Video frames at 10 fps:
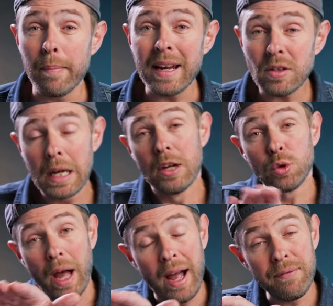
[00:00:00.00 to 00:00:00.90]
made
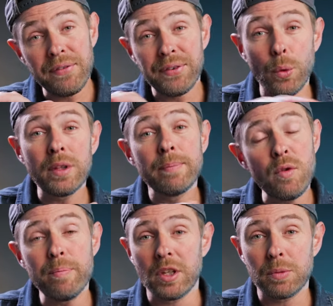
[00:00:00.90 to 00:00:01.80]
to have fluid
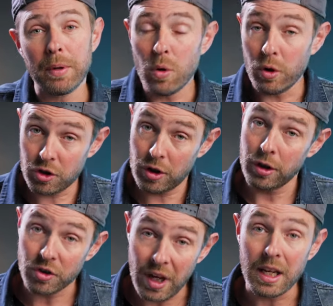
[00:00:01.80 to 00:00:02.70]
movements because
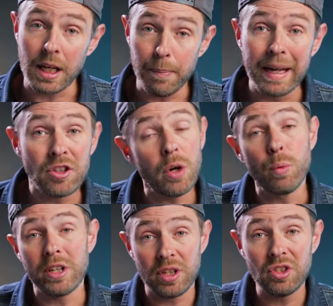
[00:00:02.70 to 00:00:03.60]
you're taking a picture
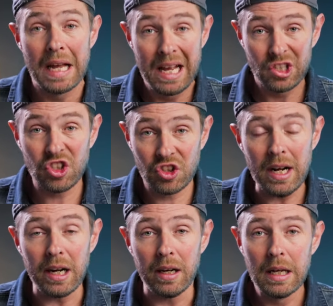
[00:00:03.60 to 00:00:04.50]
which is
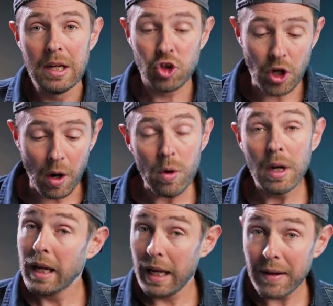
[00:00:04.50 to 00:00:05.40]
still. So,
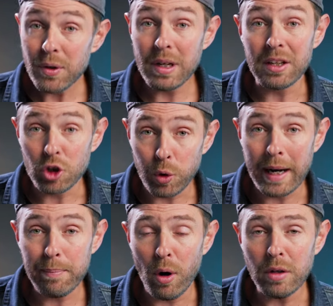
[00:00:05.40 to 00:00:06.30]
if you need a
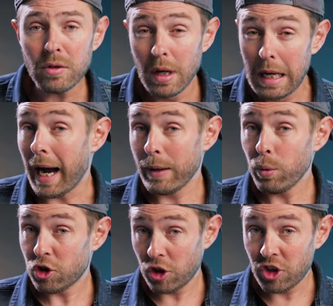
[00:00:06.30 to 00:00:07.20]
tripod, I
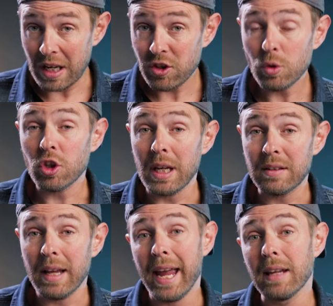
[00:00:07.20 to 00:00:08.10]
would suggest you to
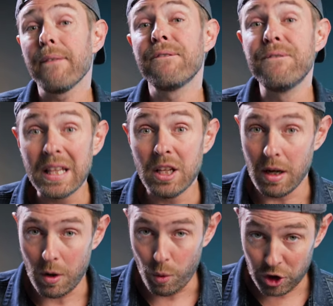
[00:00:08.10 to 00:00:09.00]
get a
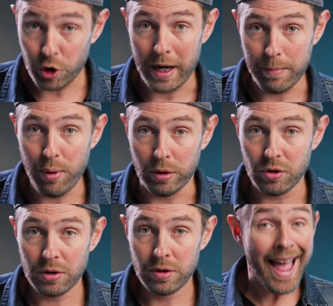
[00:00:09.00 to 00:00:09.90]
video tripod
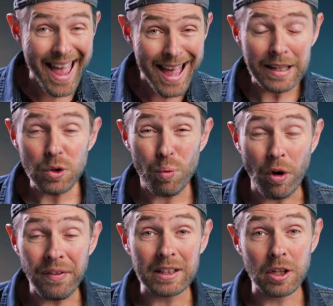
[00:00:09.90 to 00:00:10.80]
and
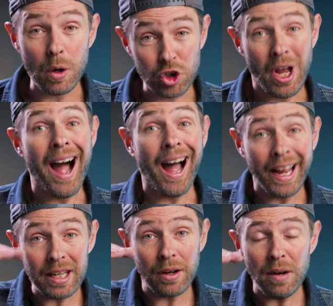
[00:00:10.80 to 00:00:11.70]
one that goes
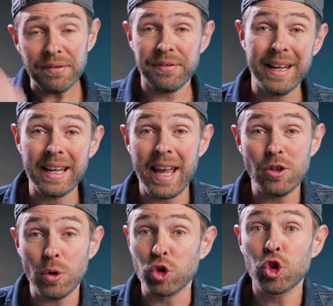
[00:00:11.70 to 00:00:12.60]
high enough in
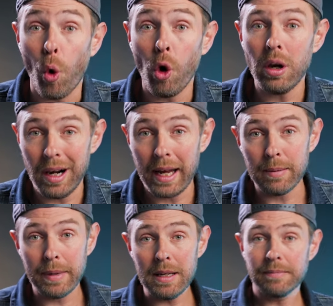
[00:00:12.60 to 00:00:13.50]
case you're tall like
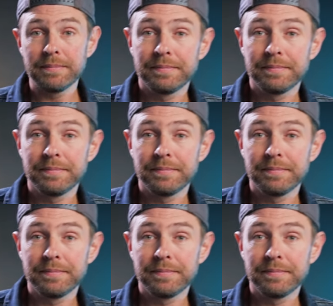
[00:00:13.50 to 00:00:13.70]
me.